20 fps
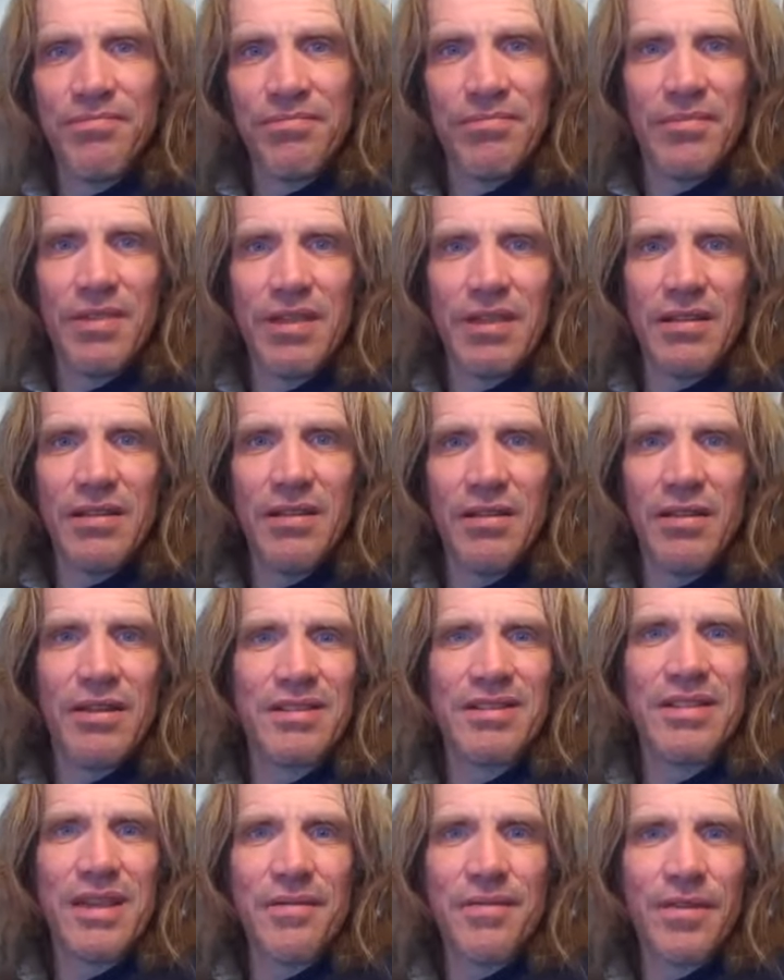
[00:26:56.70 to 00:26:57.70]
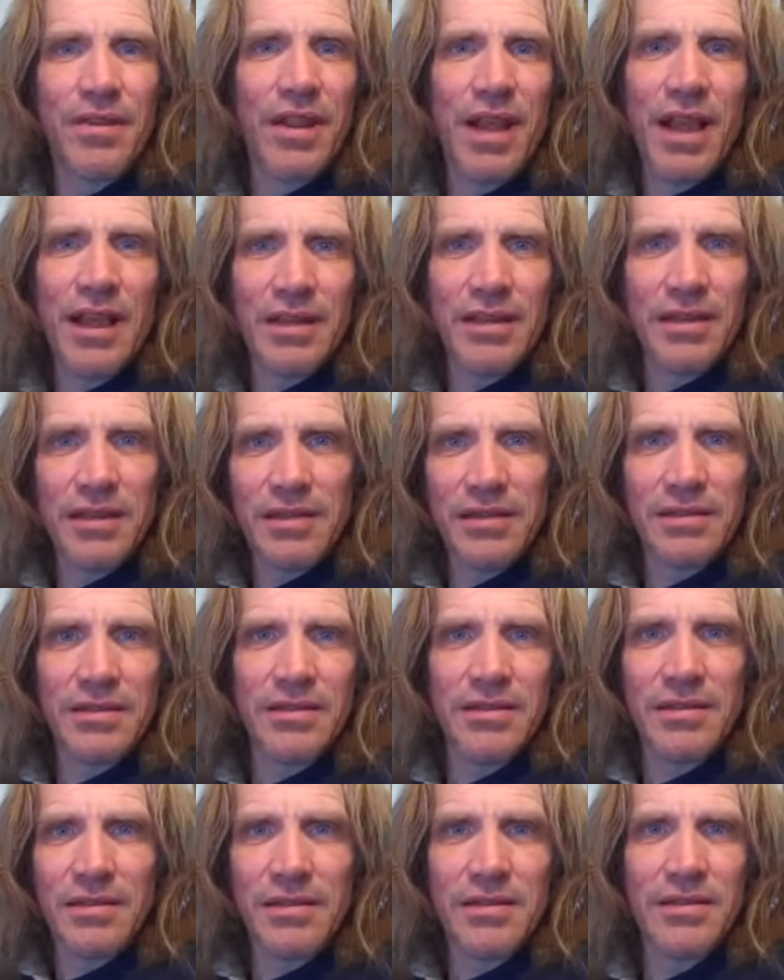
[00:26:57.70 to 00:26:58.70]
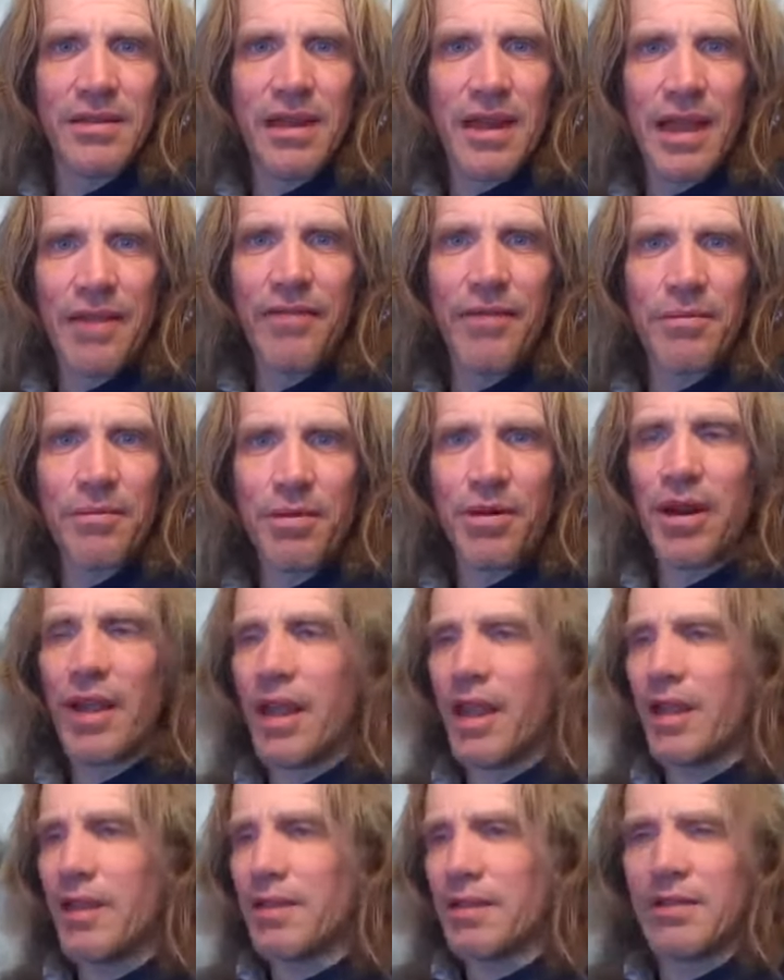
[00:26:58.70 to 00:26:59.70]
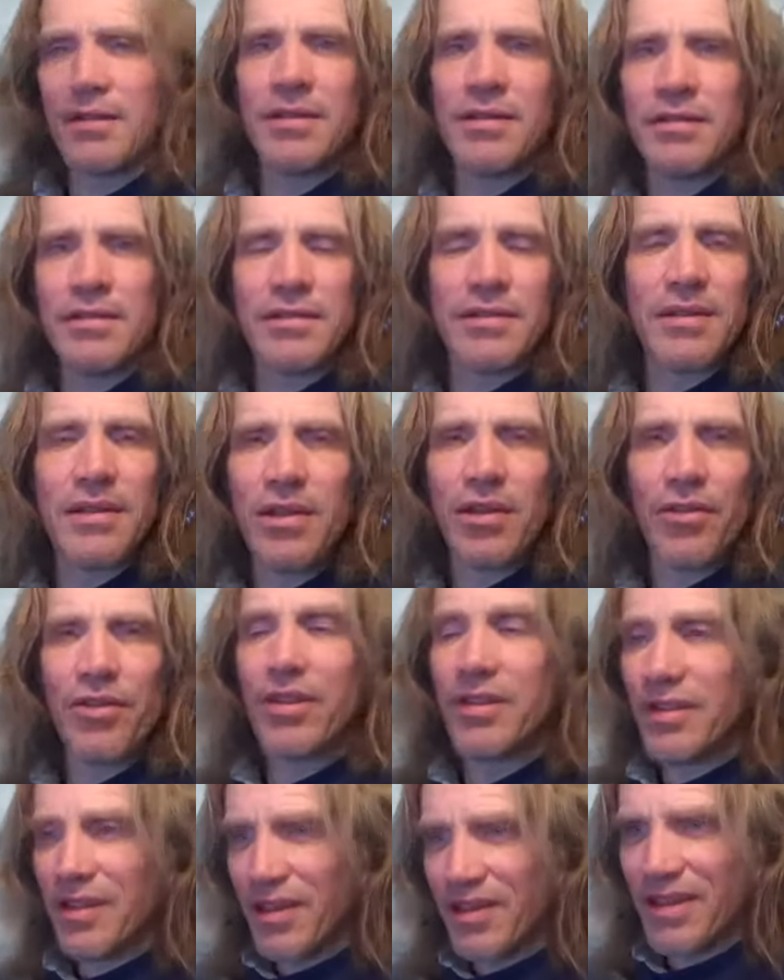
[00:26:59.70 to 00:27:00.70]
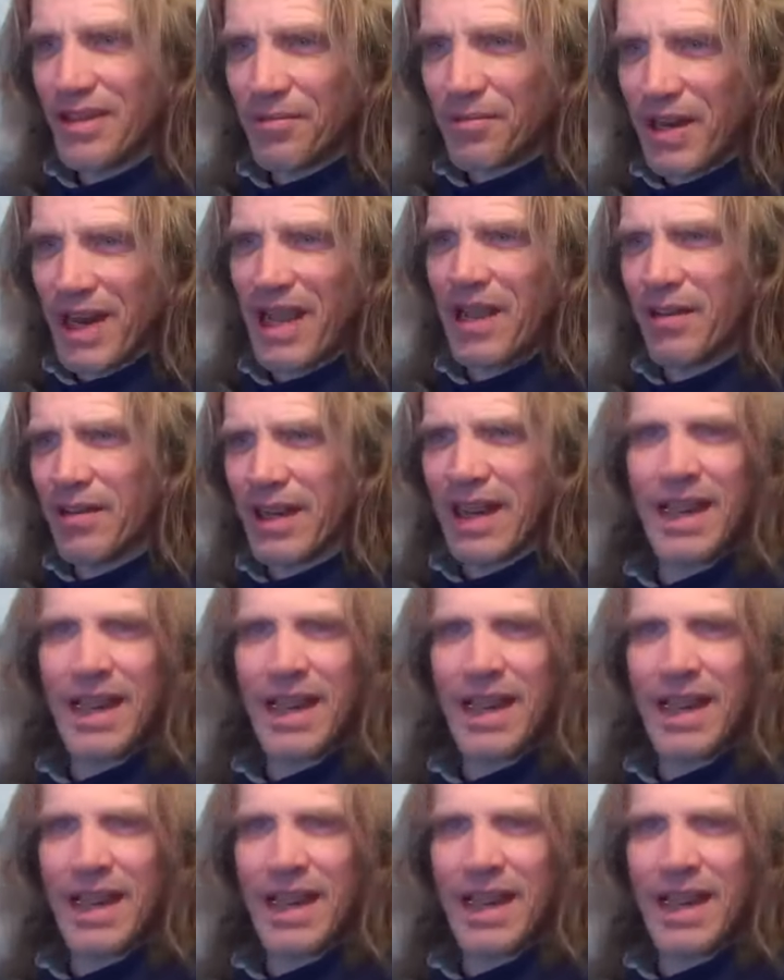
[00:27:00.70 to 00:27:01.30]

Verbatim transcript: you know encephalitis and half a brain, and this is you know the the, the reality